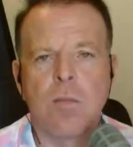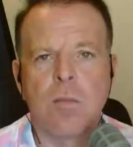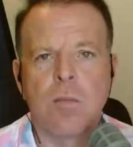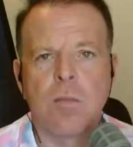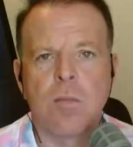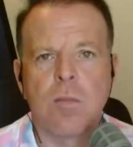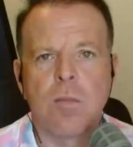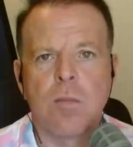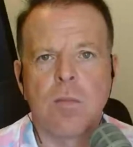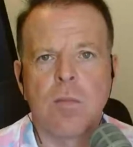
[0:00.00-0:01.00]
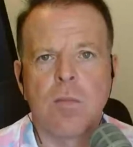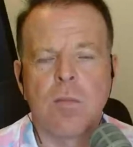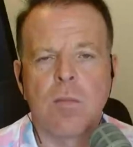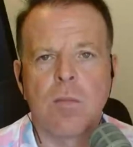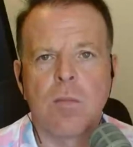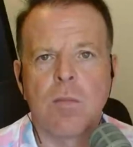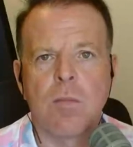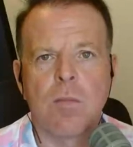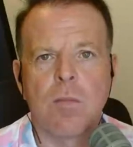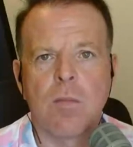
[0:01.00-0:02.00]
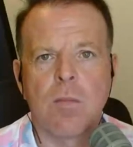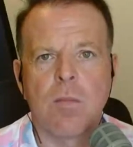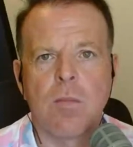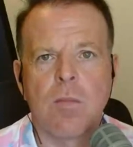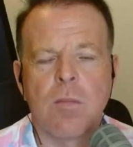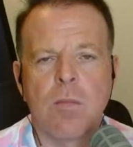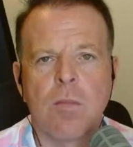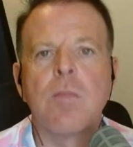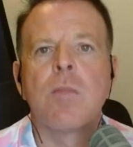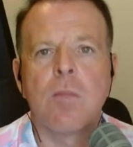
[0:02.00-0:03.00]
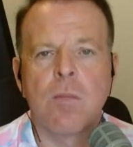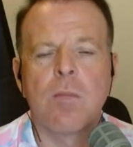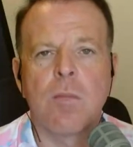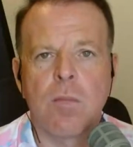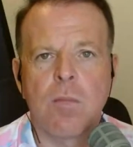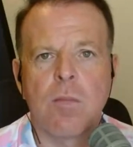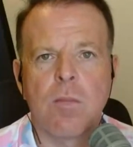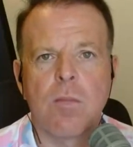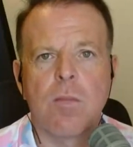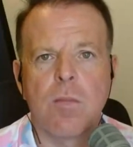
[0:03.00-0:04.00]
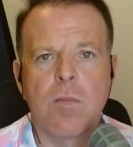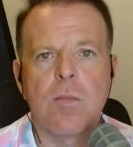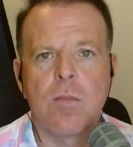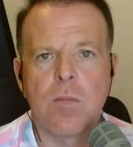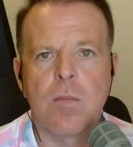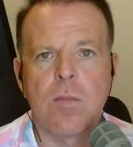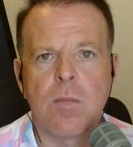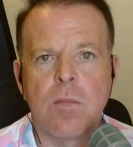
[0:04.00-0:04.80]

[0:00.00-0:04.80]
No words are spoken by the person on screen.